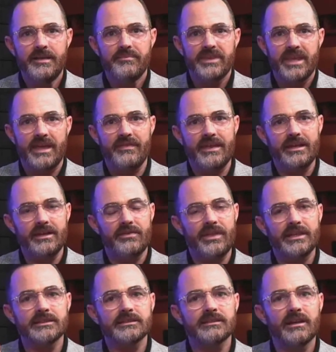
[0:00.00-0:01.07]
And
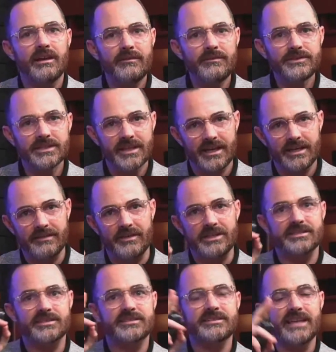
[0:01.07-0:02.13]
they love to kind of
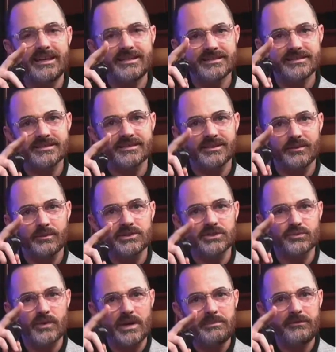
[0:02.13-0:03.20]
assess, which is
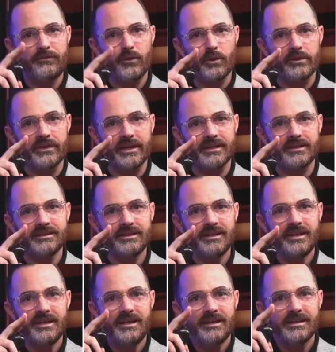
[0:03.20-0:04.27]
right before then,
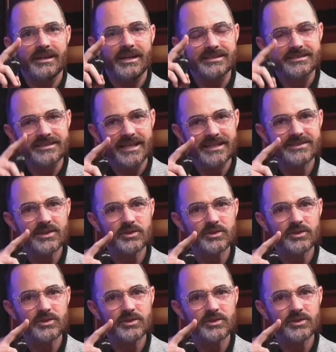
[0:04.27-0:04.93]
assess those